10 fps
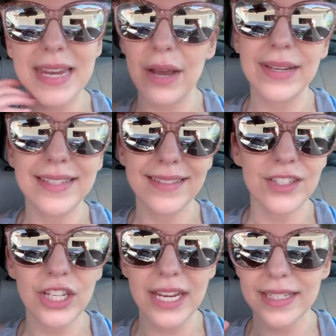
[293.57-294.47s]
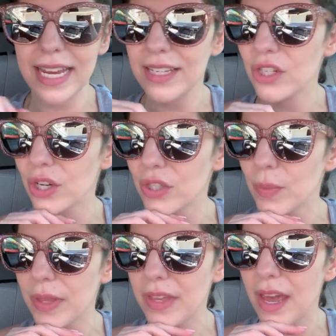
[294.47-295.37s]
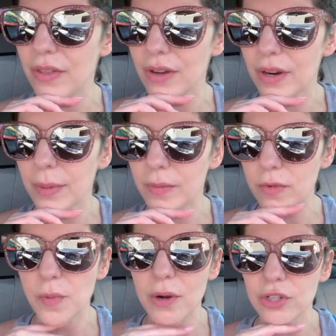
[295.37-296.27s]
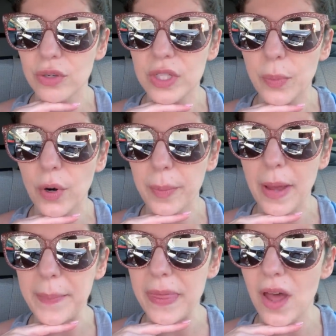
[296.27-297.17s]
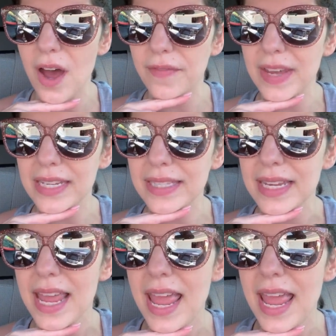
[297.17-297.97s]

Now he takes turns with the other emotional support pup in the office.